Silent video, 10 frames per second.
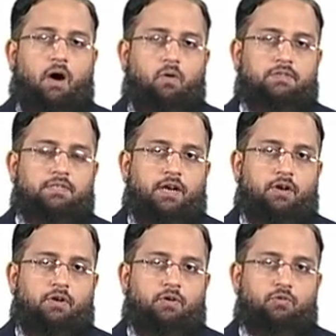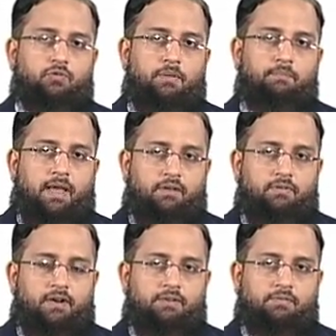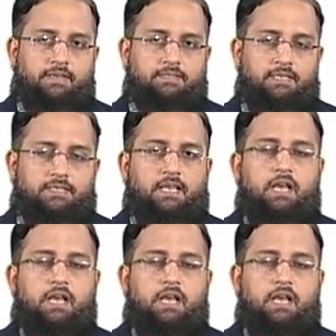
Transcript: outside to the peripheral devices,